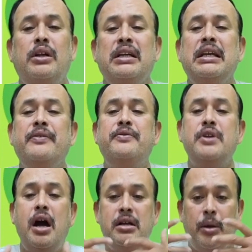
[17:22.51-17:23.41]
If
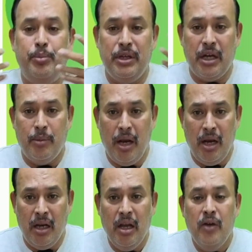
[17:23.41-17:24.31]
not applicable,
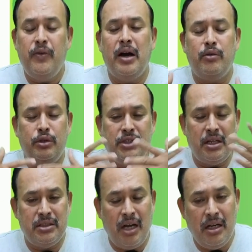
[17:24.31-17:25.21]
forward charge
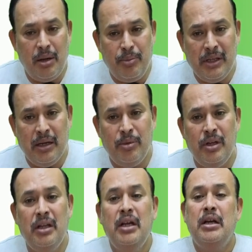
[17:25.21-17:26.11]
not applicable
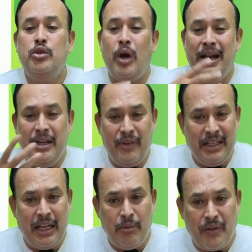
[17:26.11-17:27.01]
to identify
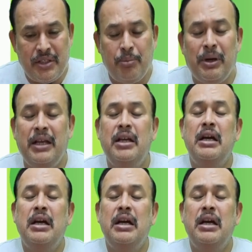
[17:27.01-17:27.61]
time of supply,